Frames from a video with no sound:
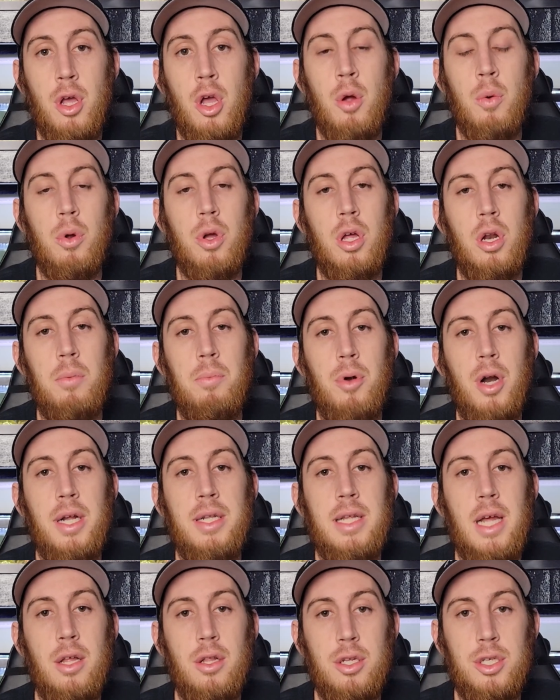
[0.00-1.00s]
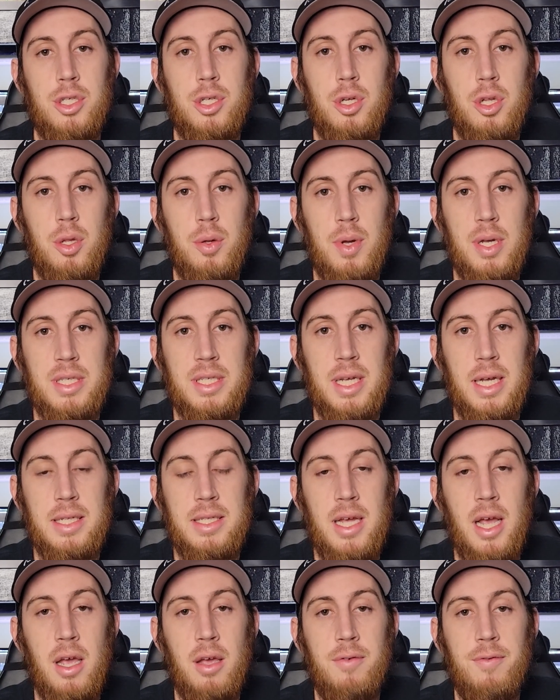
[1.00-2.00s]
we're going to break down the Sulawesi
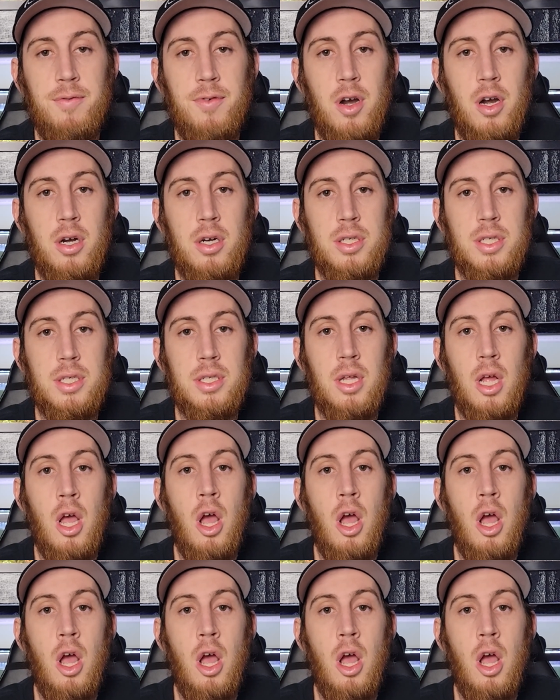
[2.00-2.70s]
tank first.